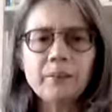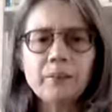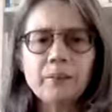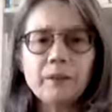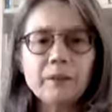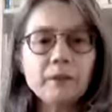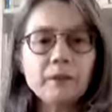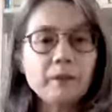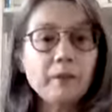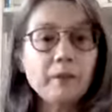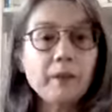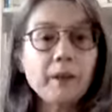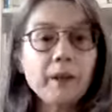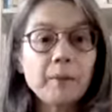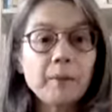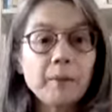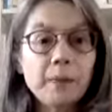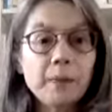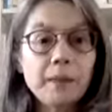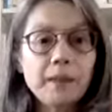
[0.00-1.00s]
brings, the
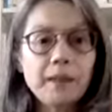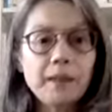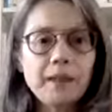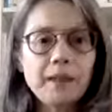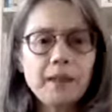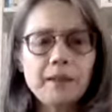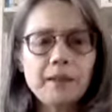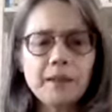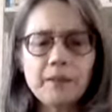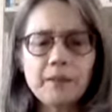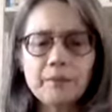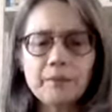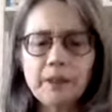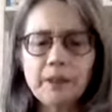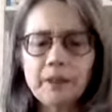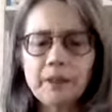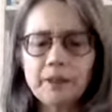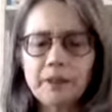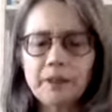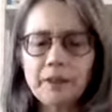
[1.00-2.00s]
vitamin D that we
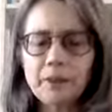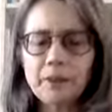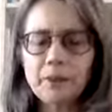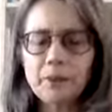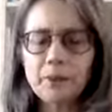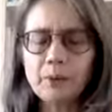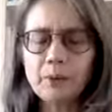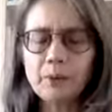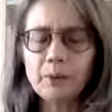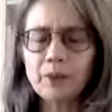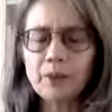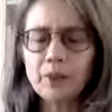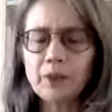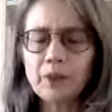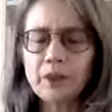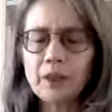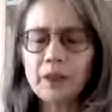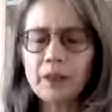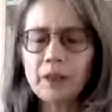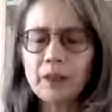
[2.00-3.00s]
all need so much,
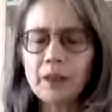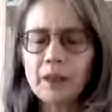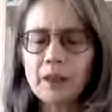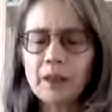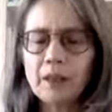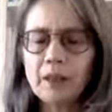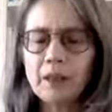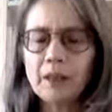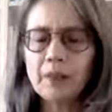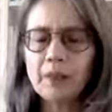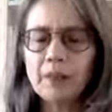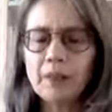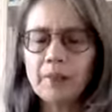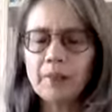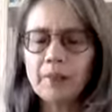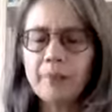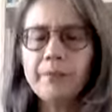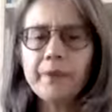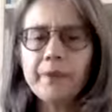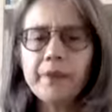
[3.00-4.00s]

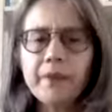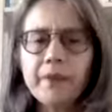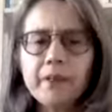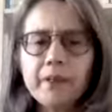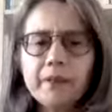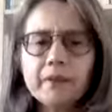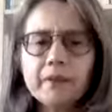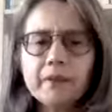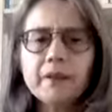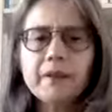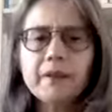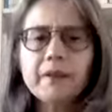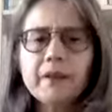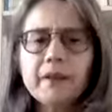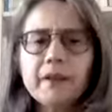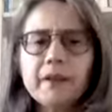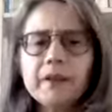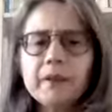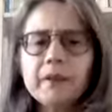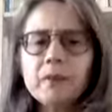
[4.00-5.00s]

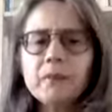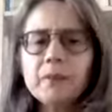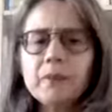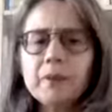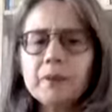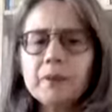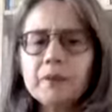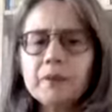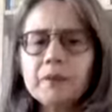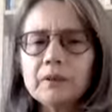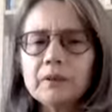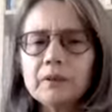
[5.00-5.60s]
that's what